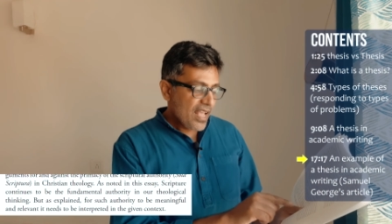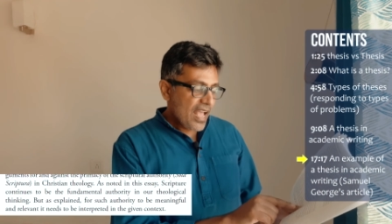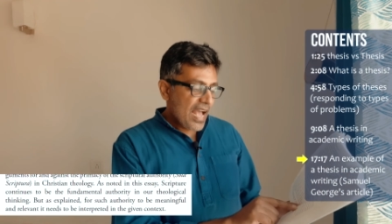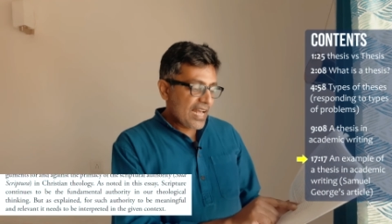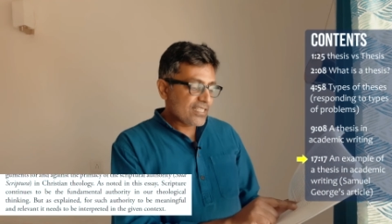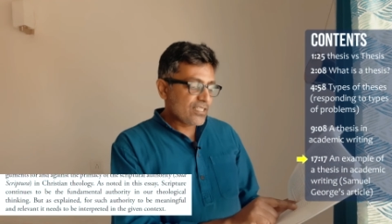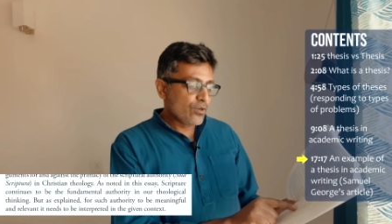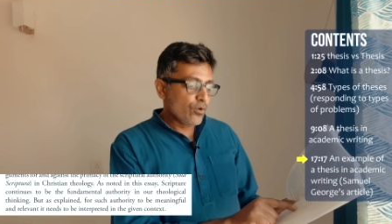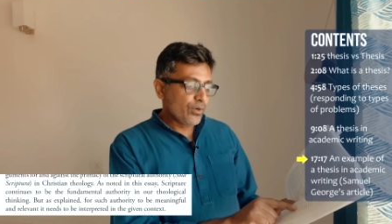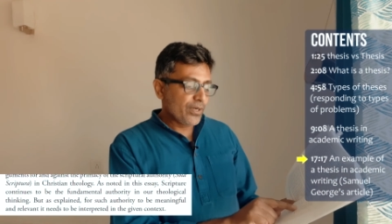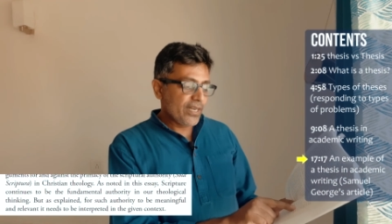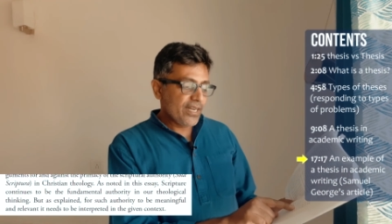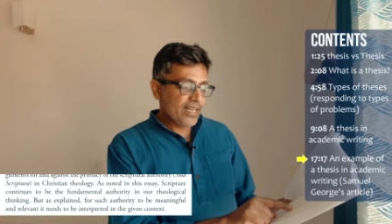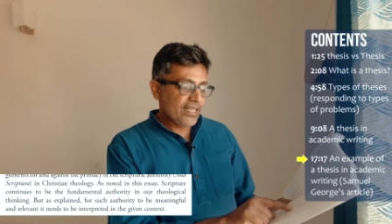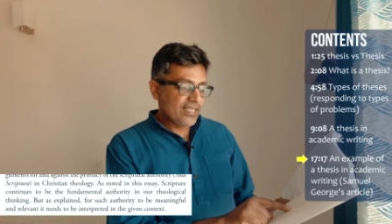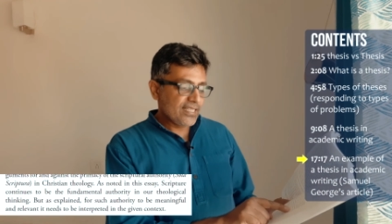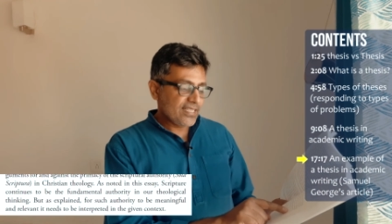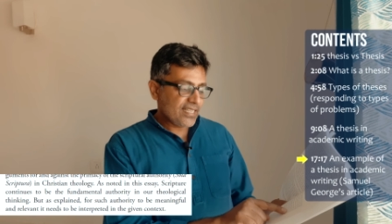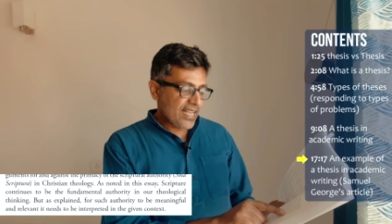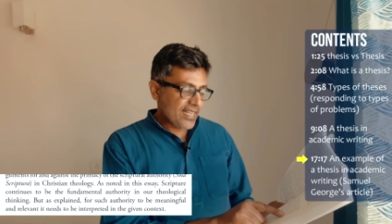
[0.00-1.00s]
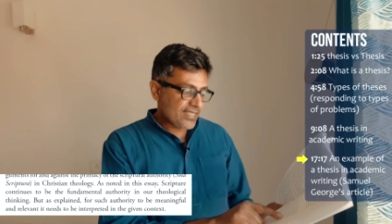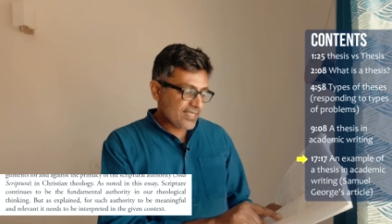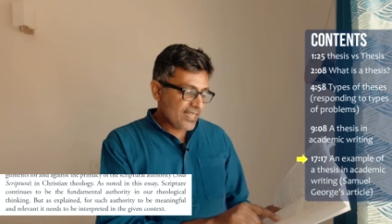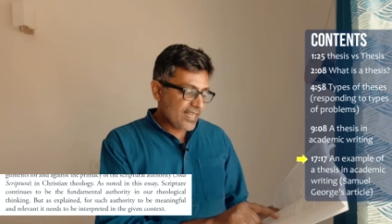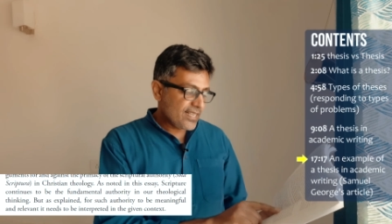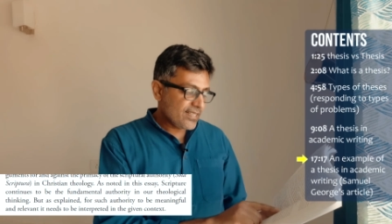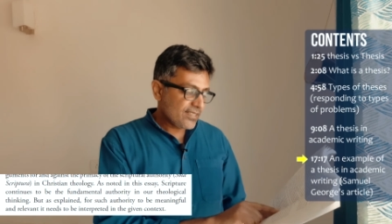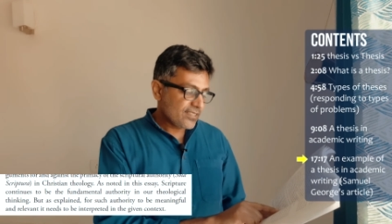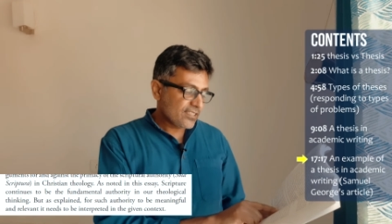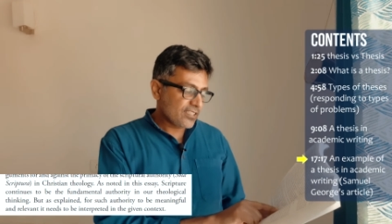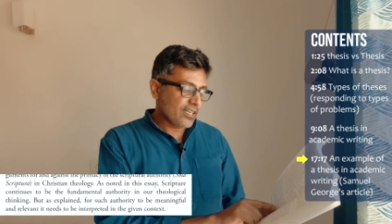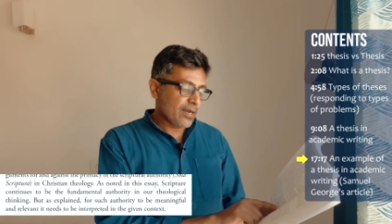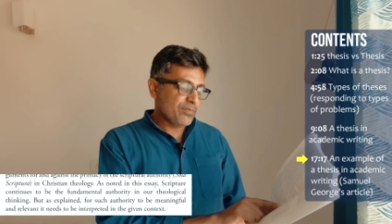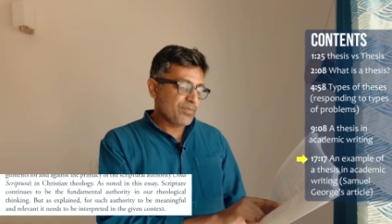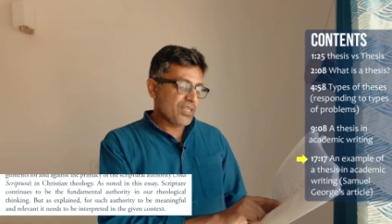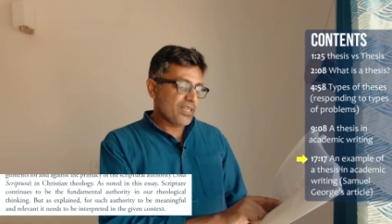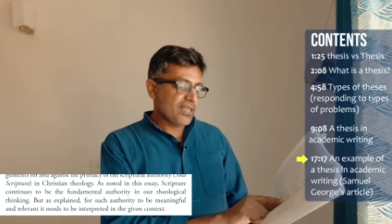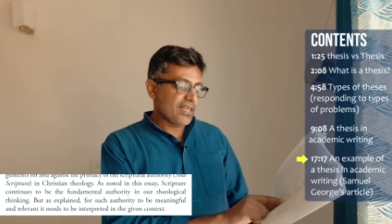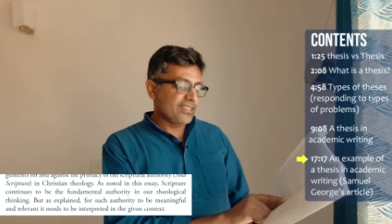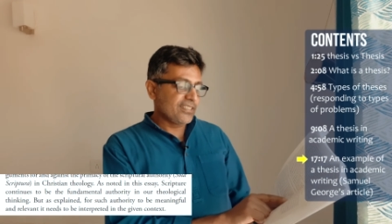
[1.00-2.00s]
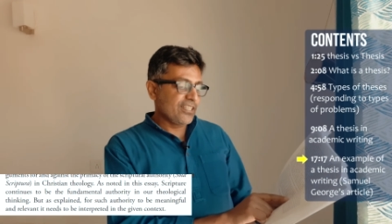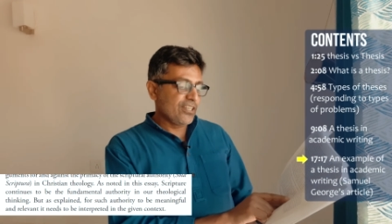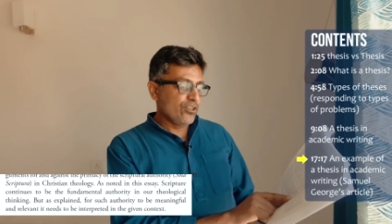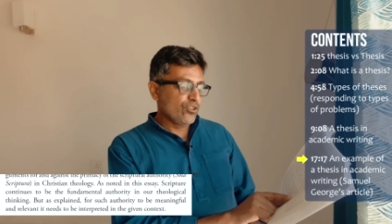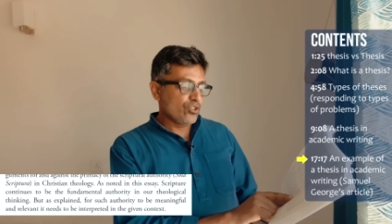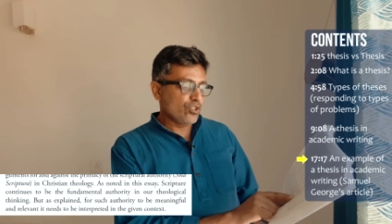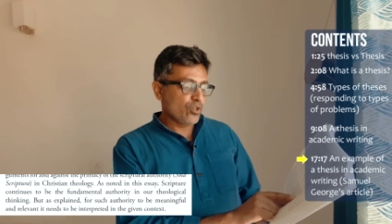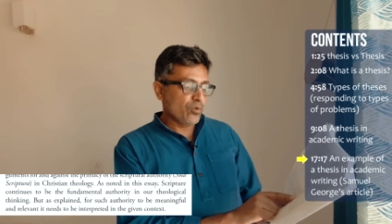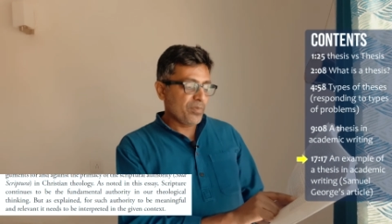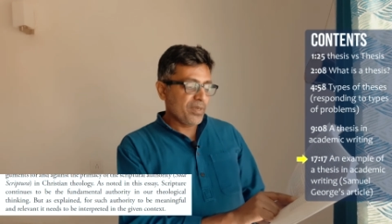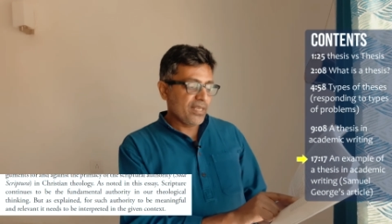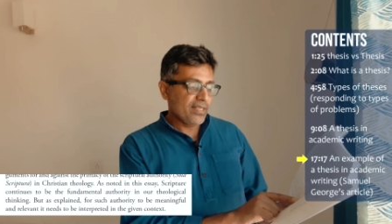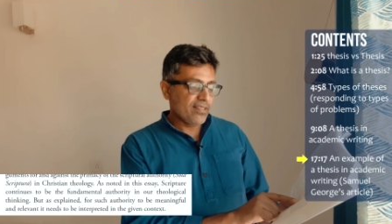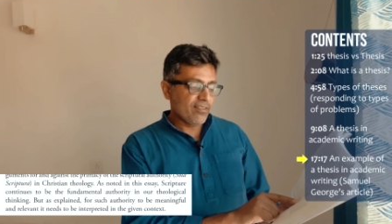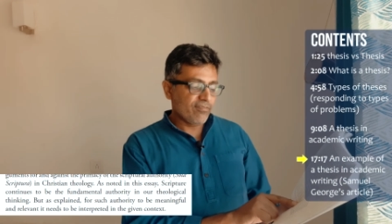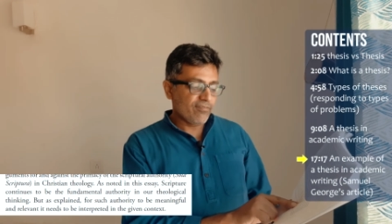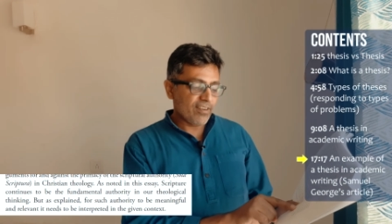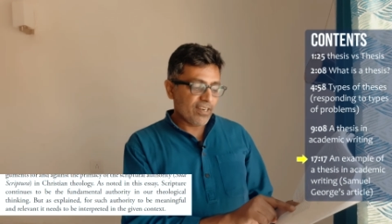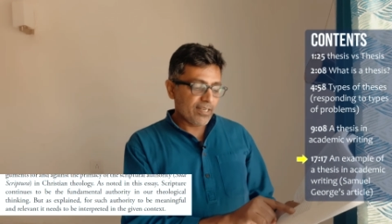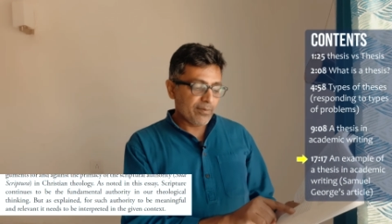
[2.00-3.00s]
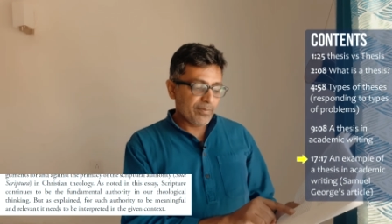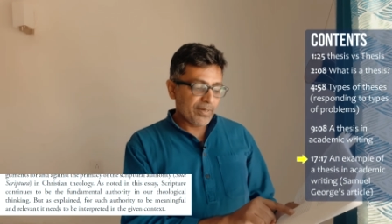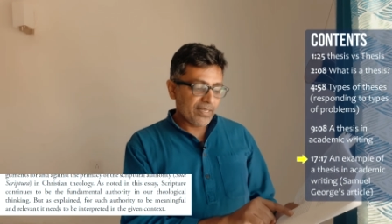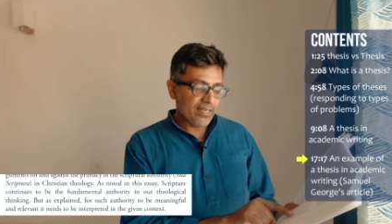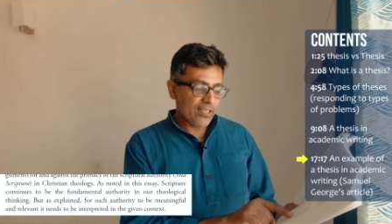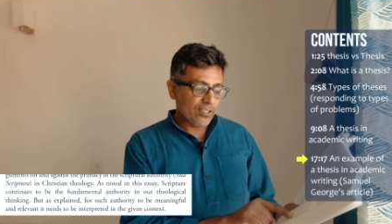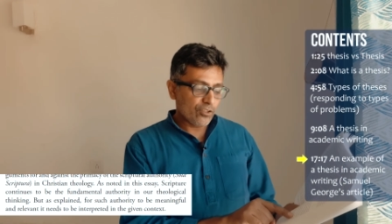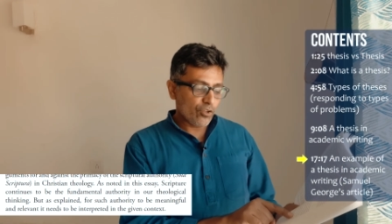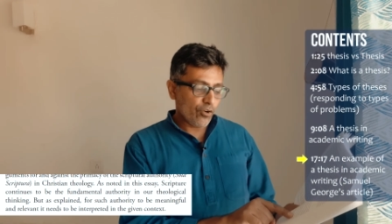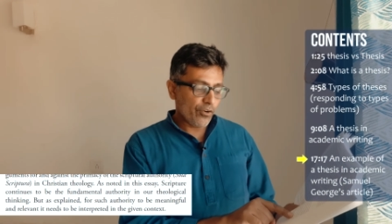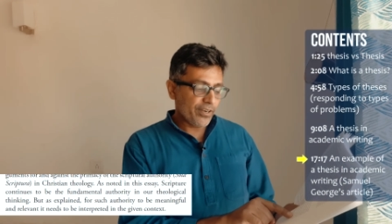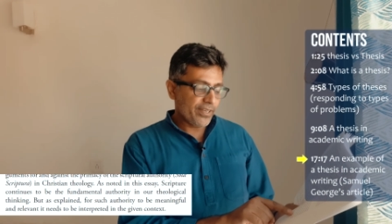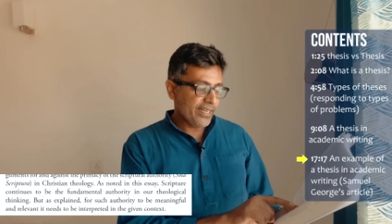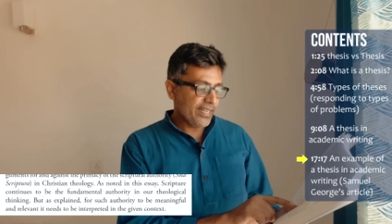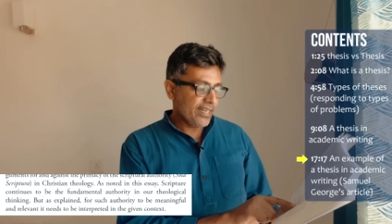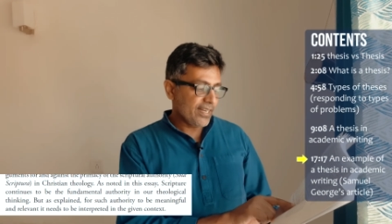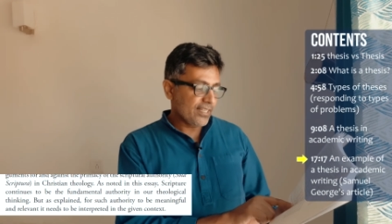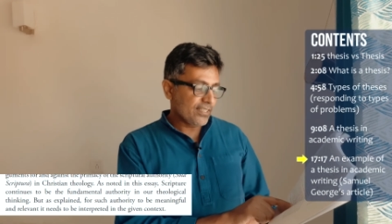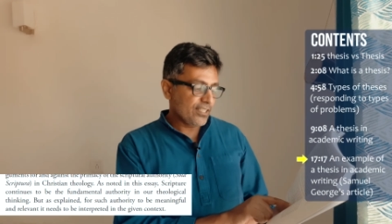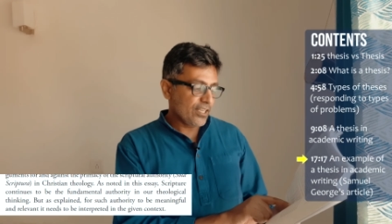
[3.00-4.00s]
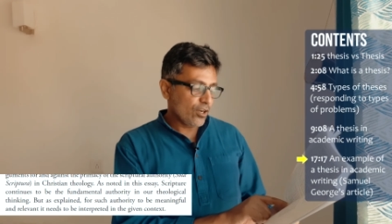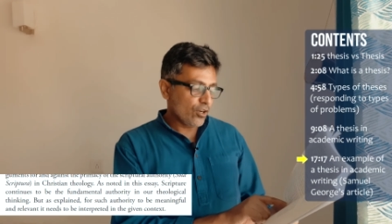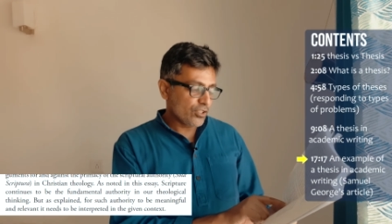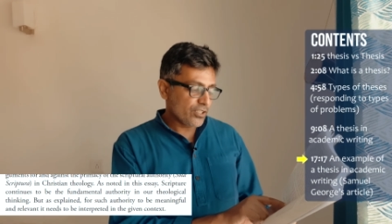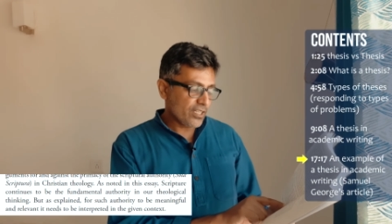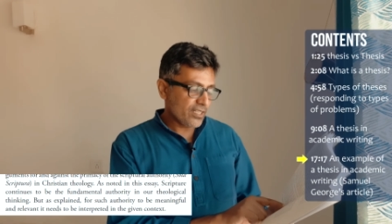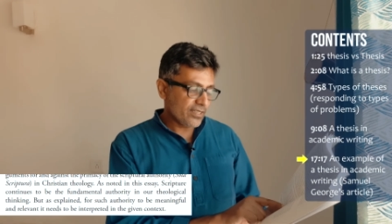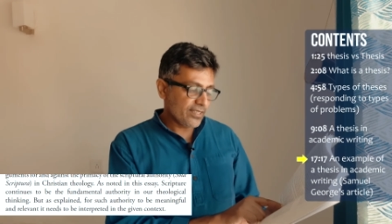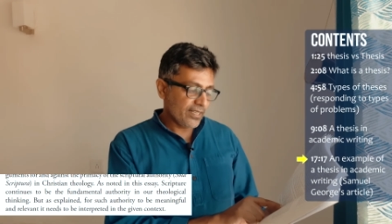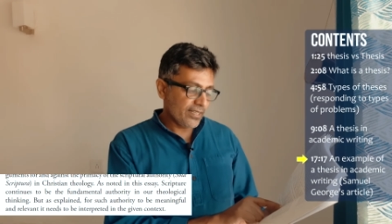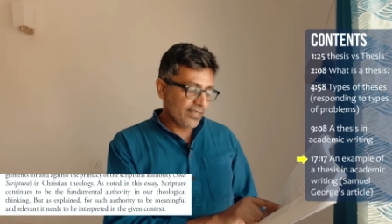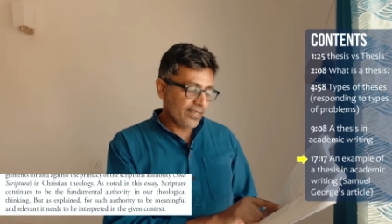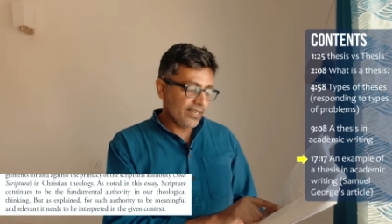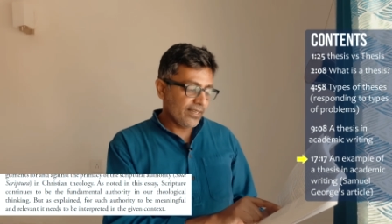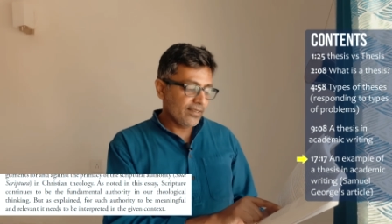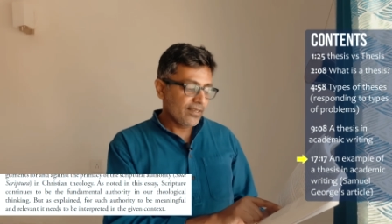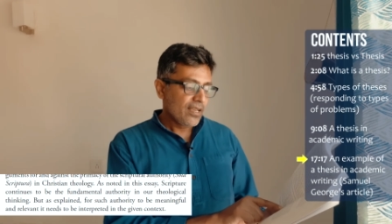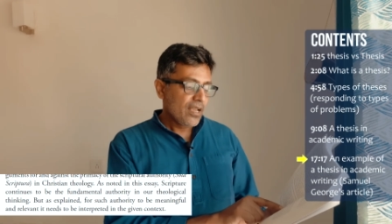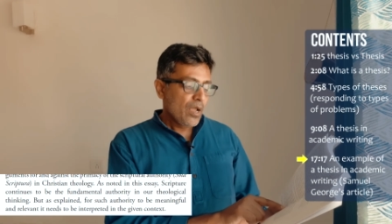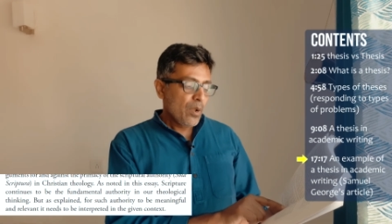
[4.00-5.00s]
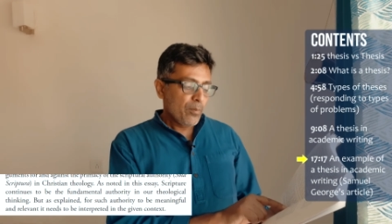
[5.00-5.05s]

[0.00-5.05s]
As noted in this essay, scripture continues to be the fundamental authority in our theological thinking,